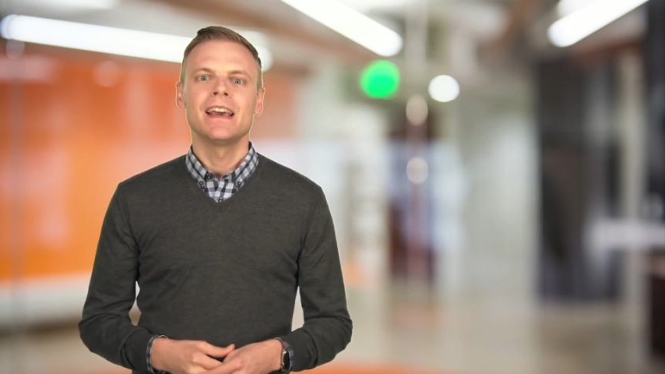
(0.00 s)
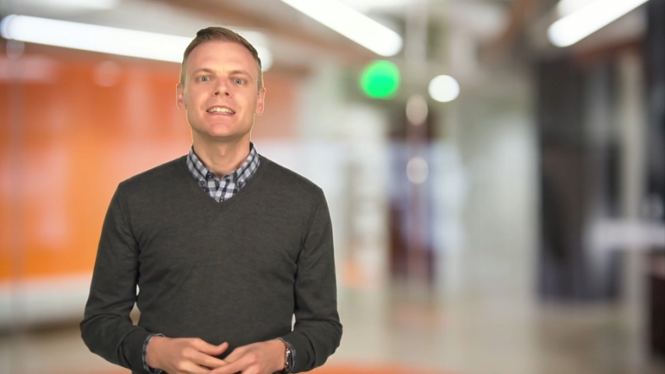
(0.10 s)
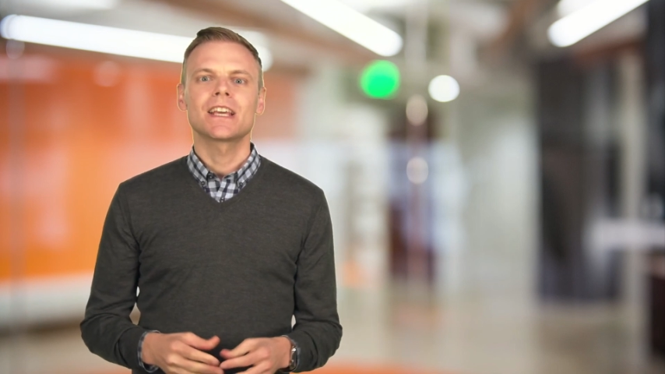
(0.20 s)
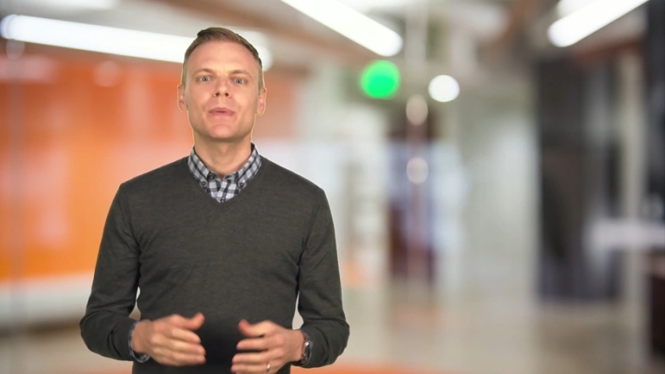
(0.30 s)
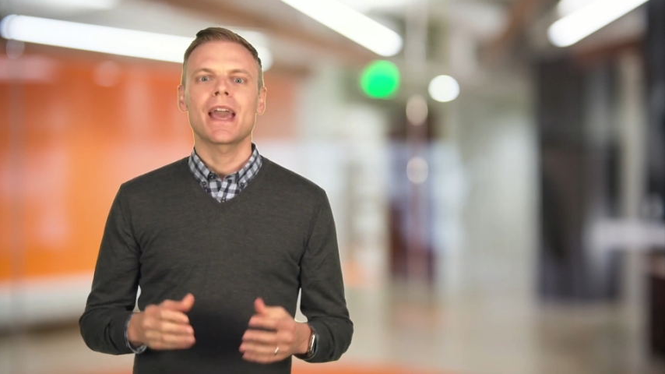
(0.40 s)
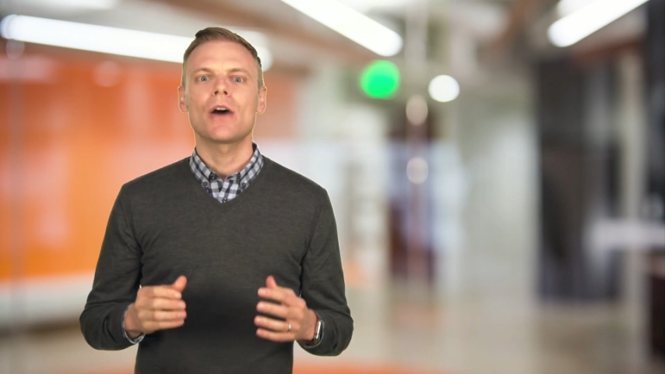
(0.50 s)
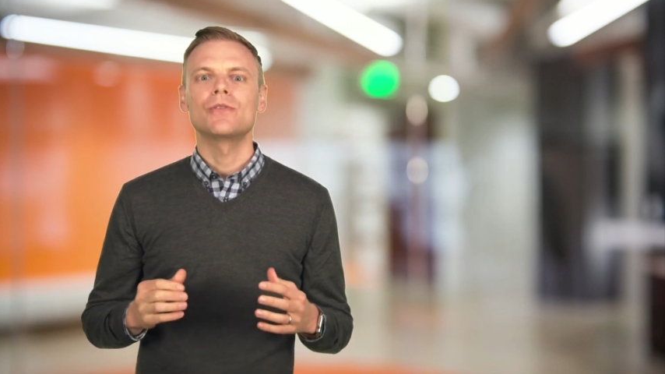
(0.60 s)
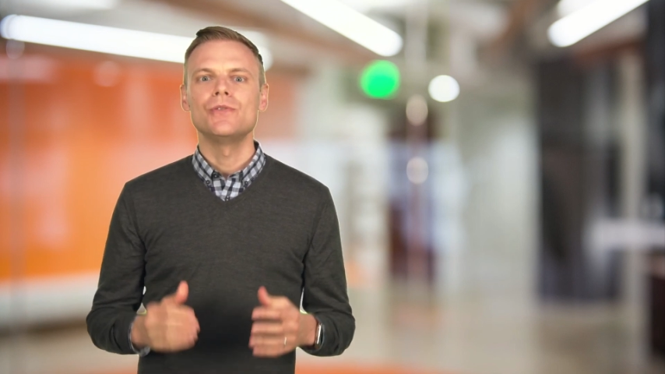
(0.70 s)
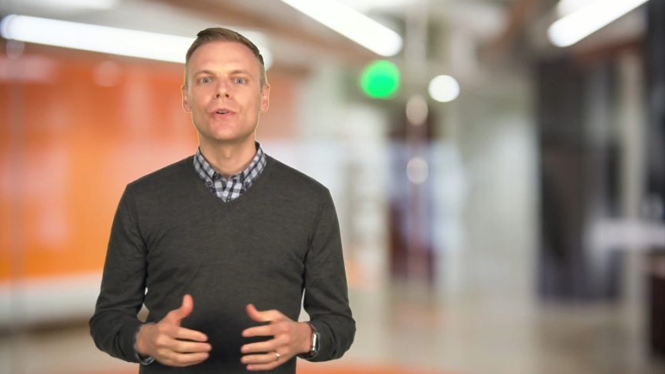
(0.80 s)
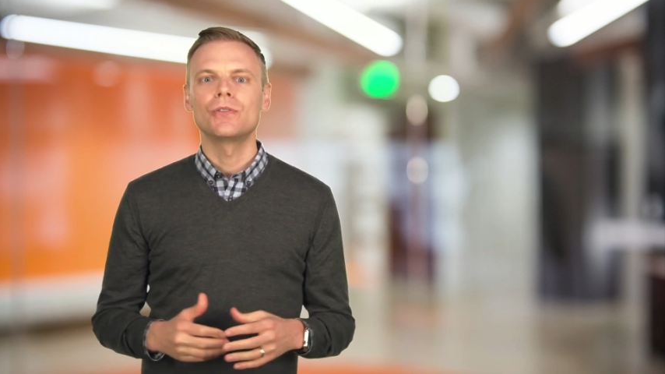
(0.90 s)
Tell me how
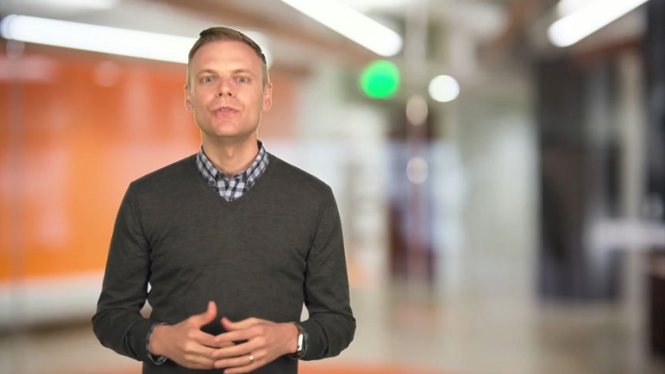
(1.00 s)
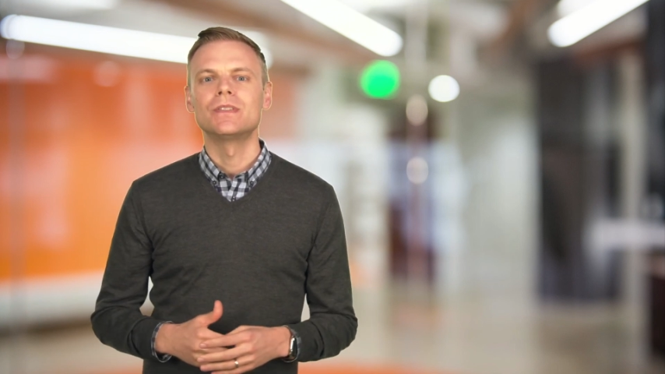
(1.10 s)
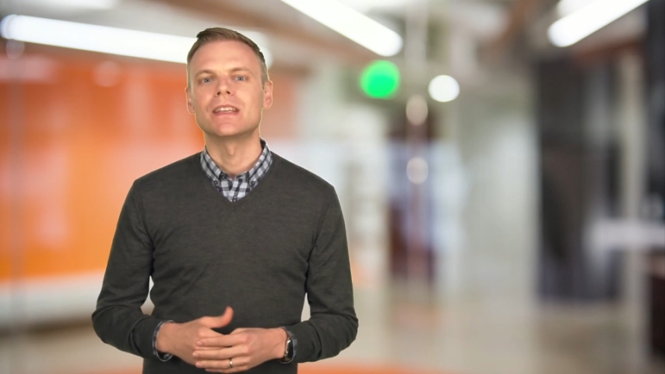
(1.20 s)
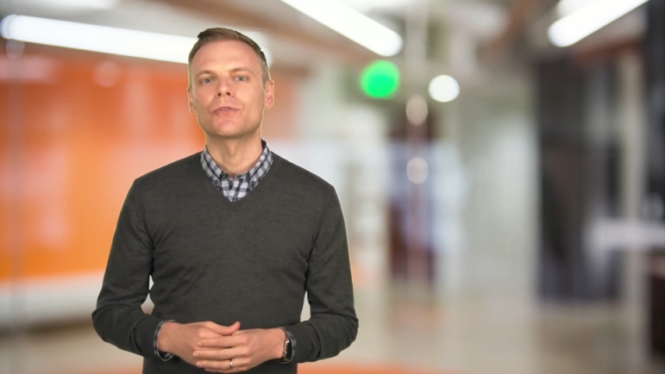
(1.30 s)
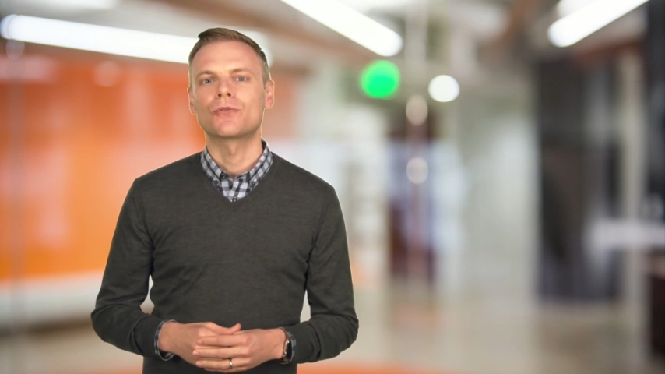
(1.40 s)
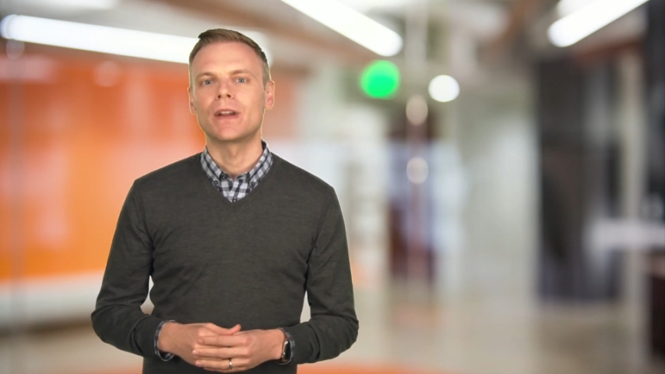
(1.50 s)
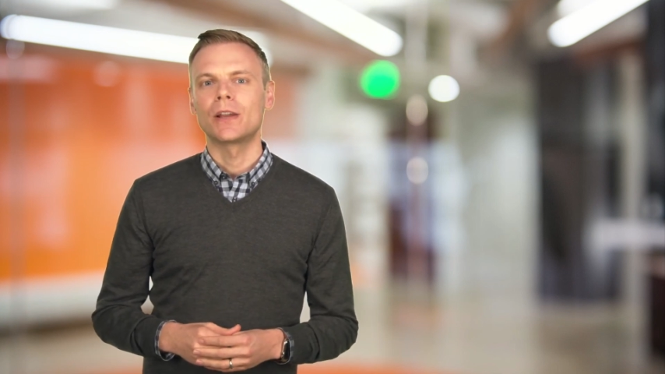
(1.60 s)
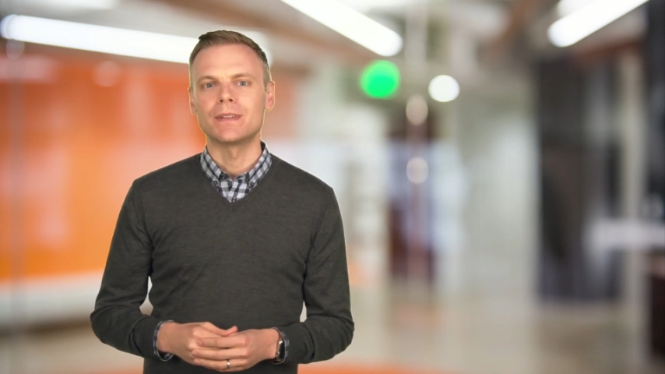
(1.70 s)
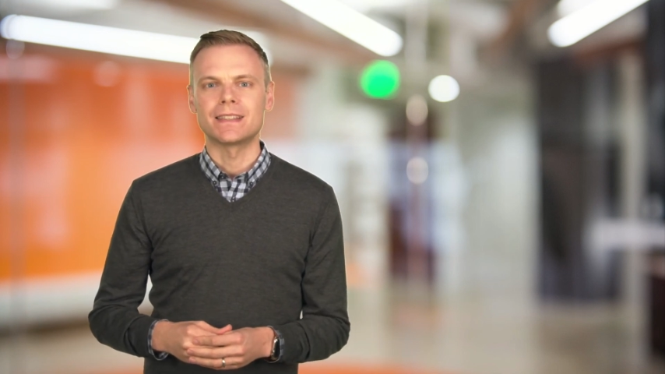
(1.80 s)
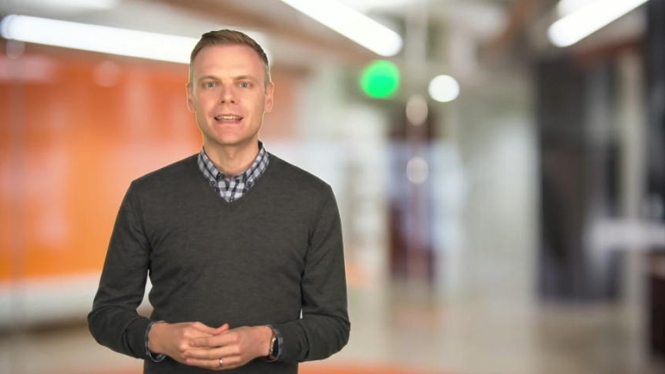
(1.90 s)
you're using
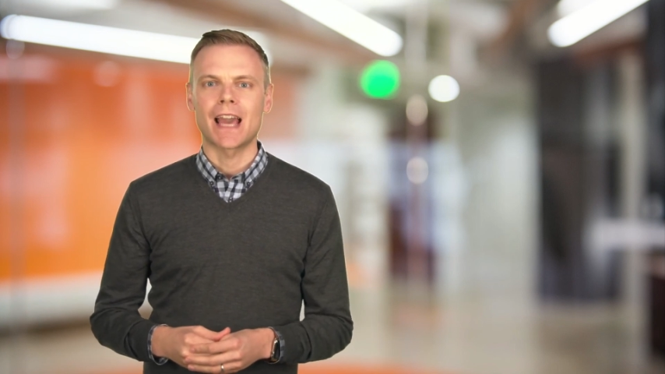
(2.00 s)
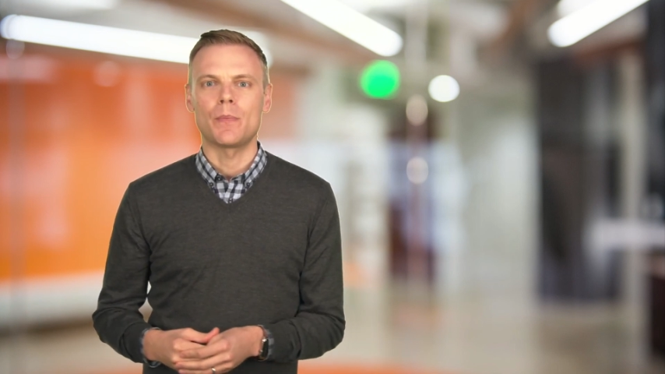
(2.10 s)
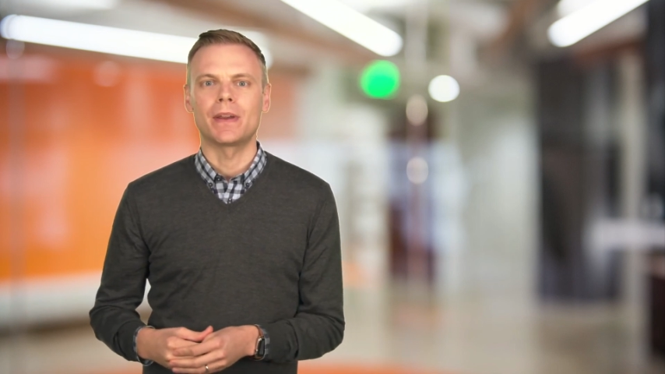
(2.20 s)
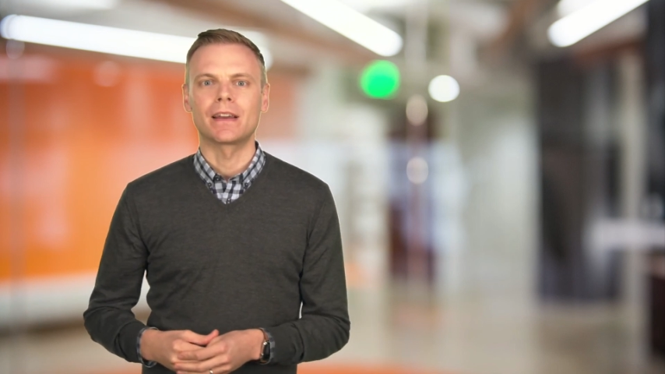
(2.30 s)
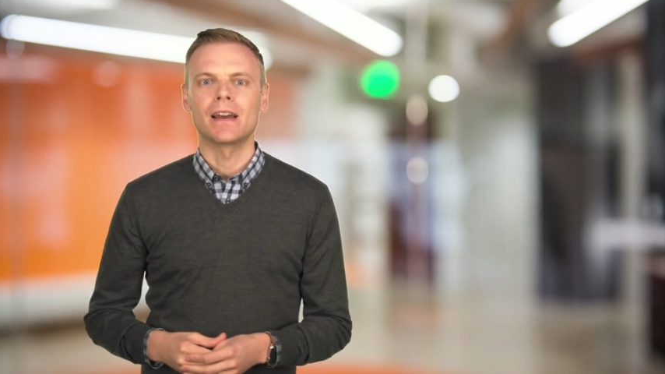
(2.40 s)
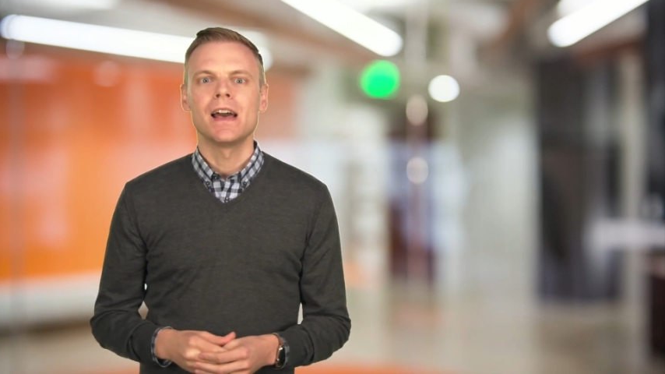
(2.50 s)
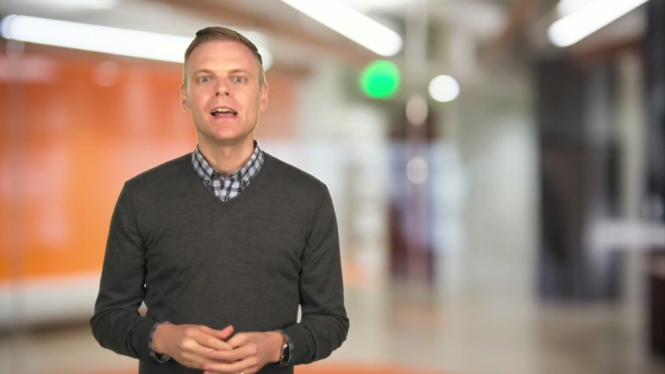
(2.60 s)
frequency capping.